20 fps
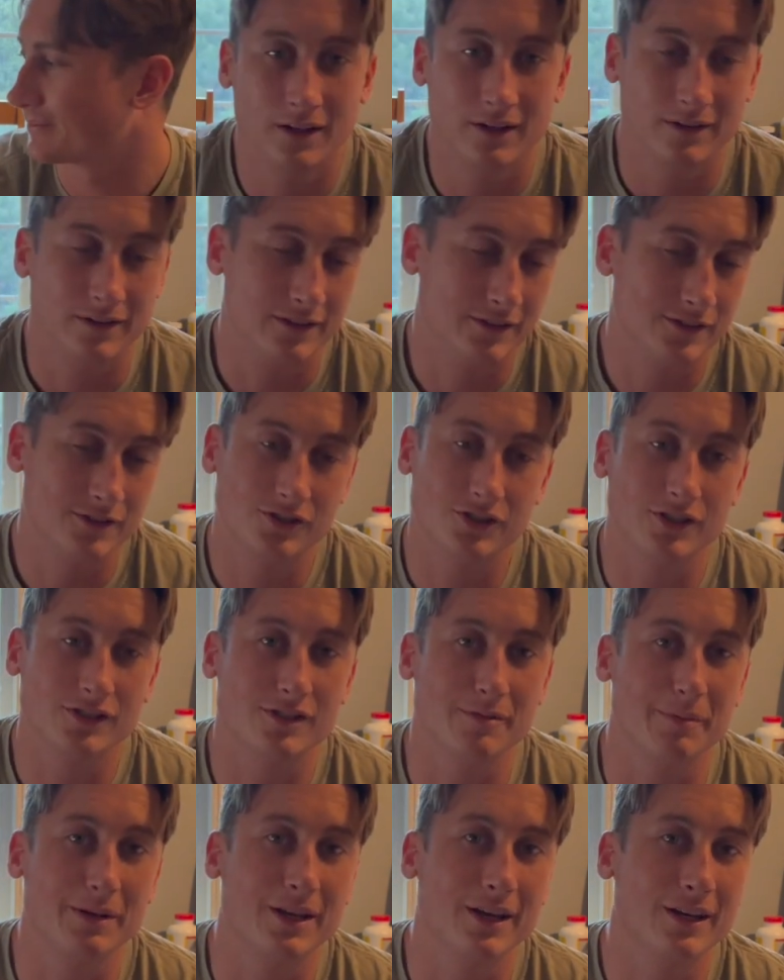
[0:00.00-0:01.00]
This is just
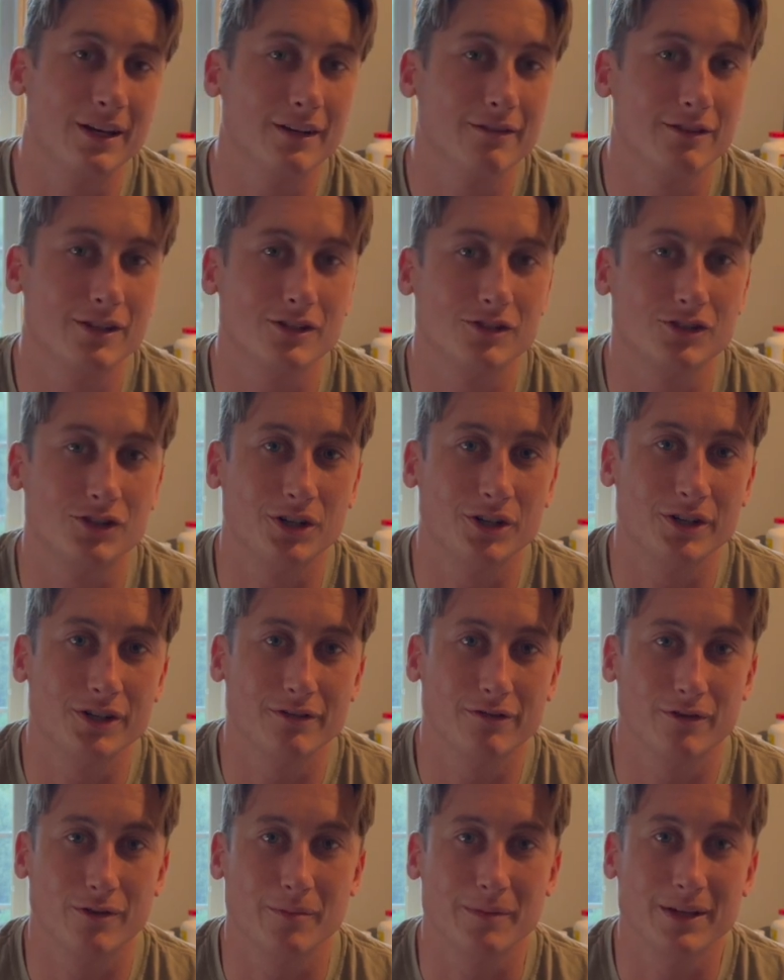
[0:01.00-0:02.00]
the beginning of this journey
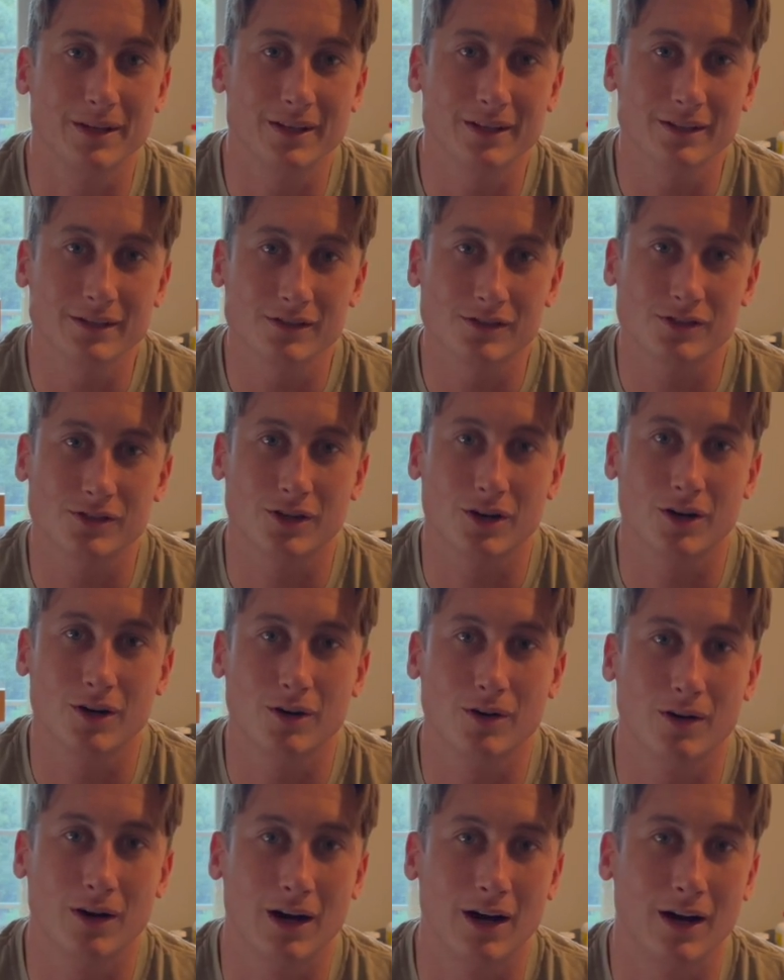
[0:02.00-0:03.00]
for me,
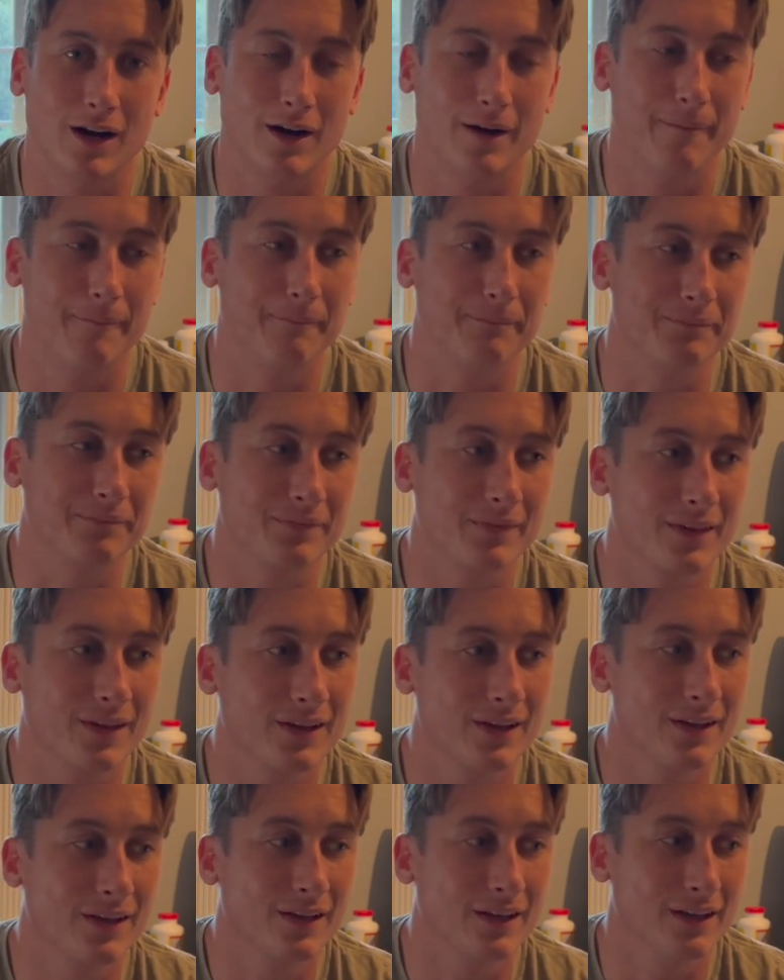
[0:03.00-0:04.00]
so
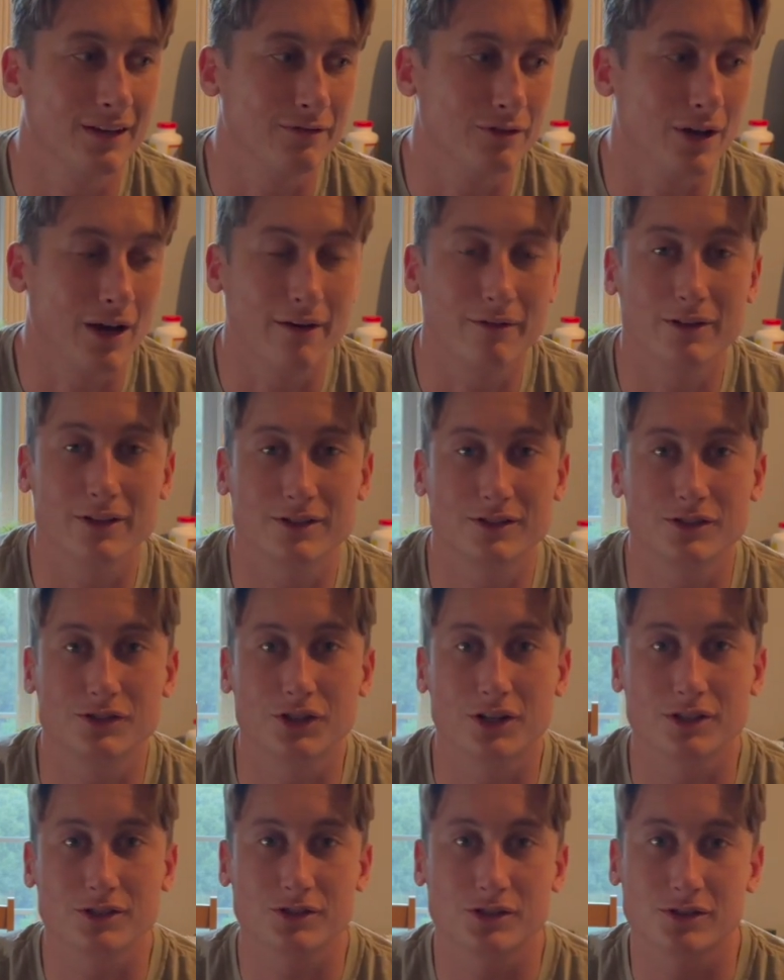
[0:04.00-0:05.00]
if you have any
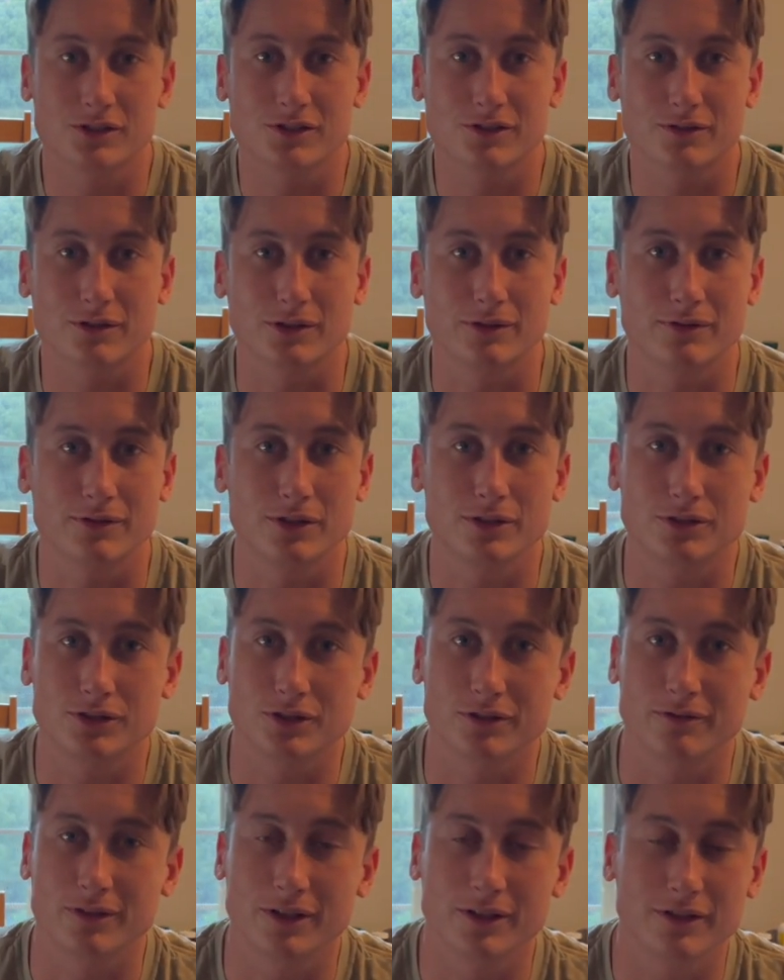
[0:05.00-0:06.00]
suggestions for
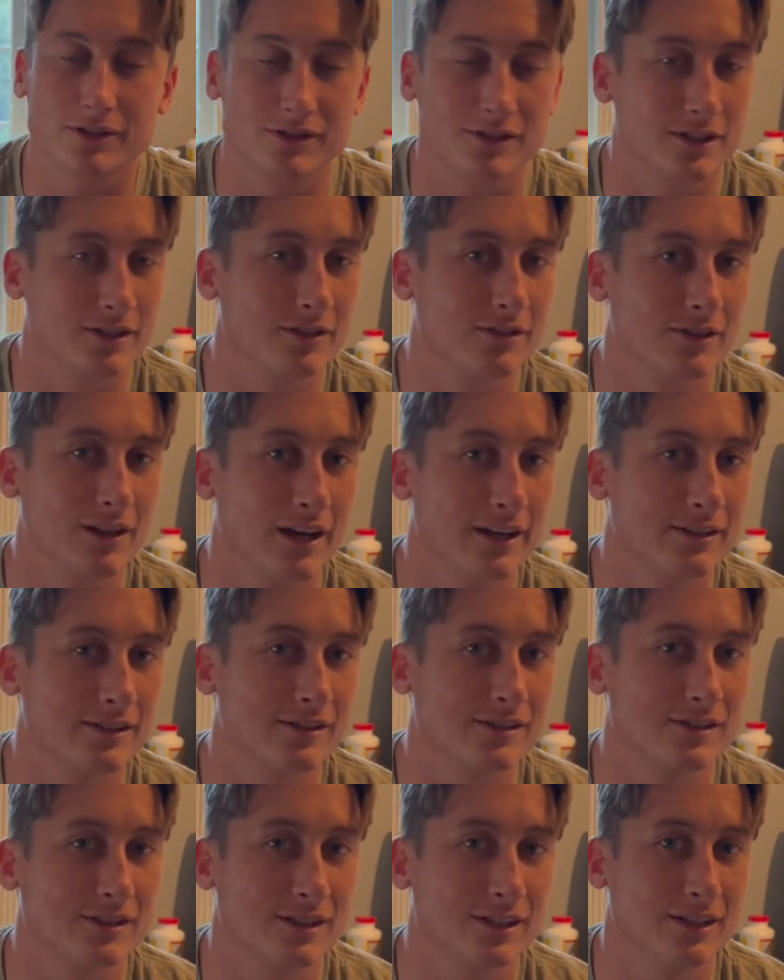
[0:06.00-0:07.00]
future videos that you'd like to
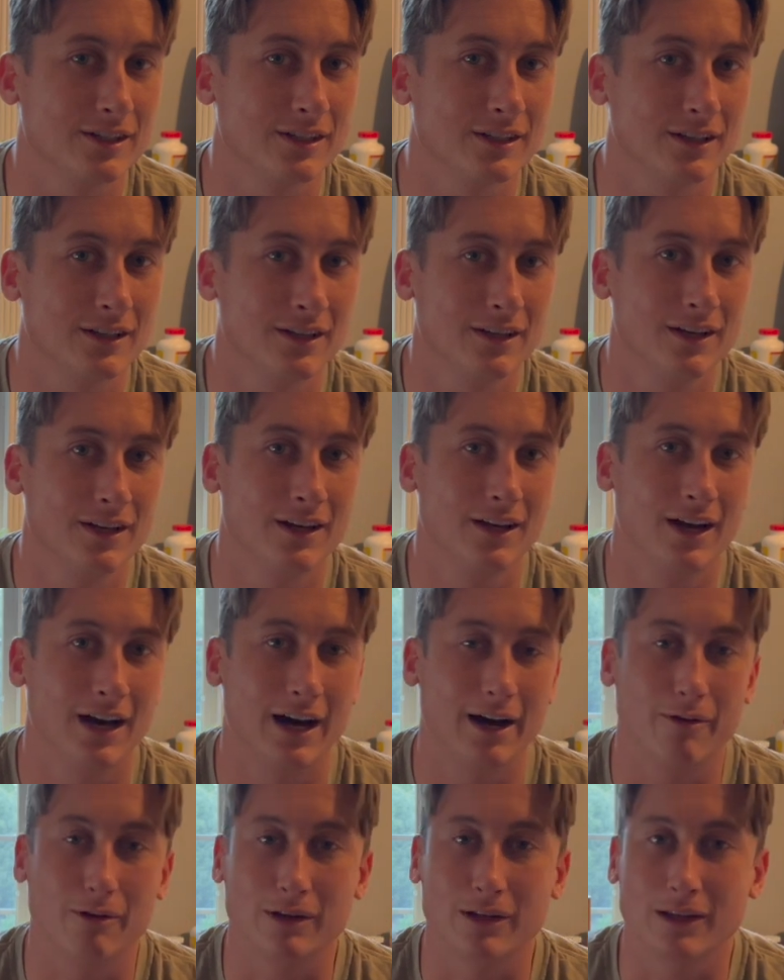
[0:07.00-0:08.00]
see,
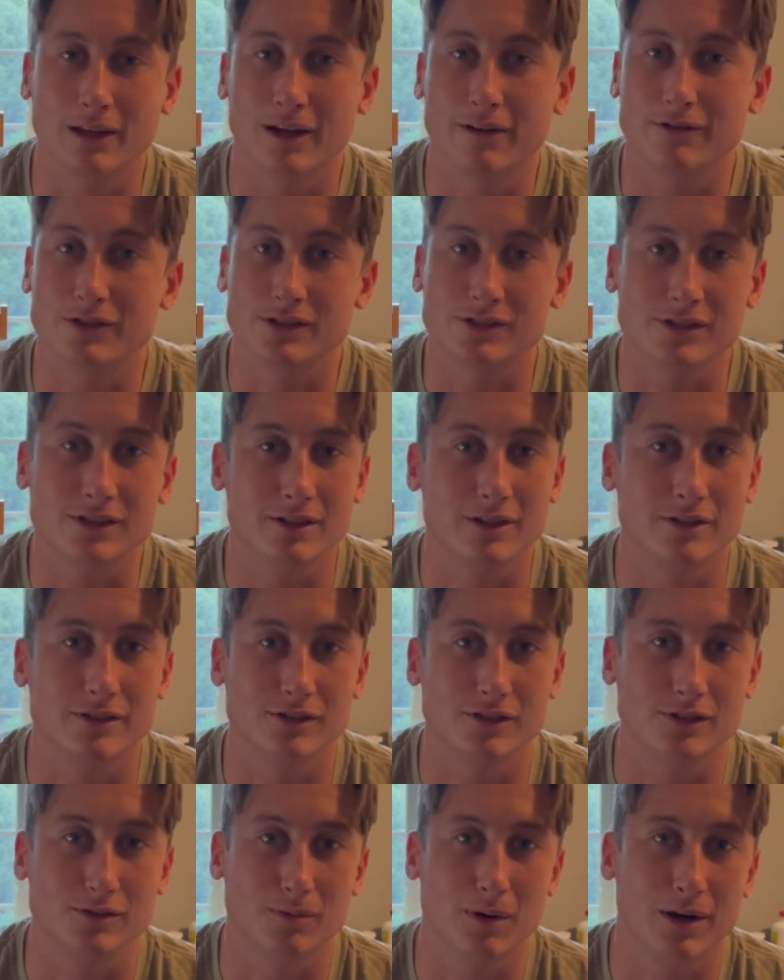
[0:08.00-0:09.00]
I would love to see those
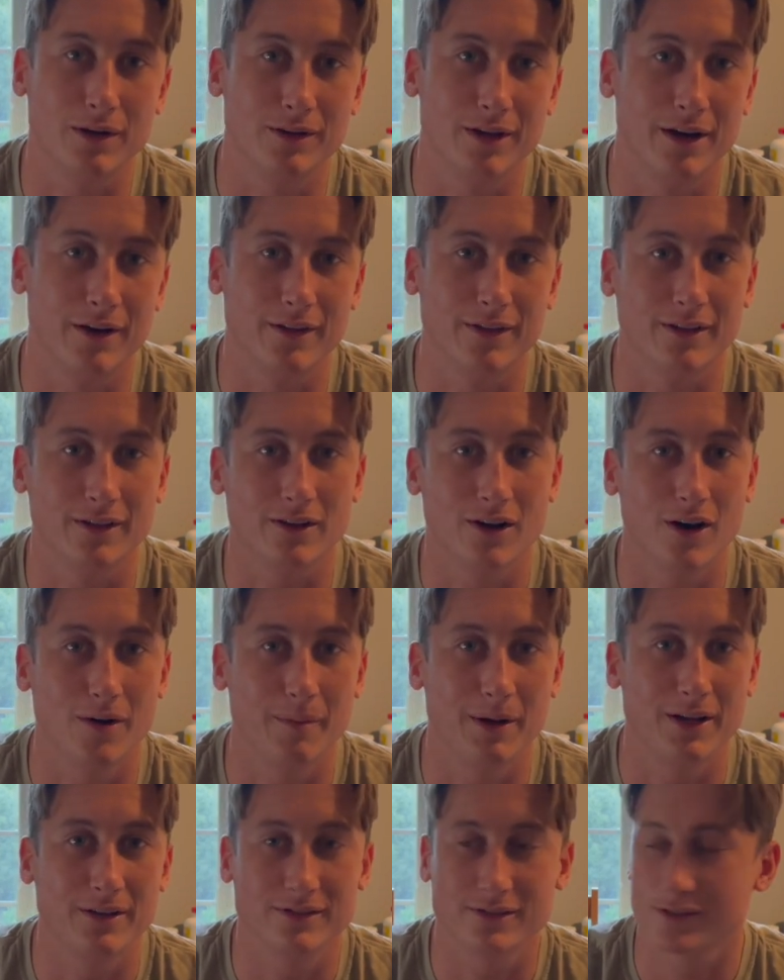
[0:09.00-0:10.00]
as well down in the
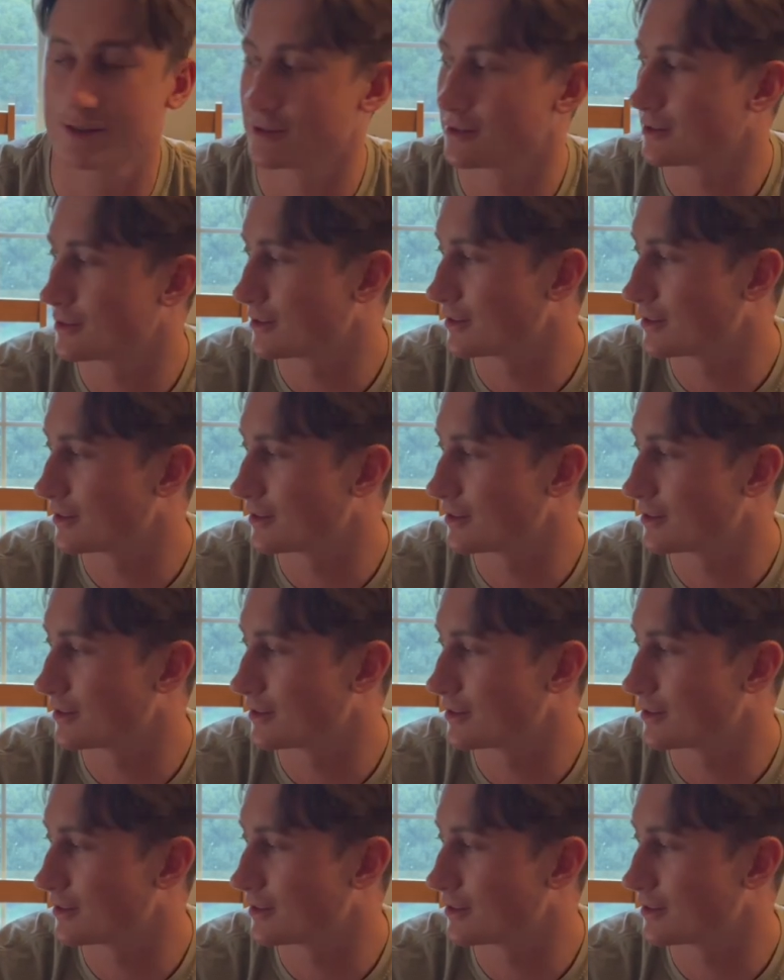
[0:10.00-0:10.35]
comments.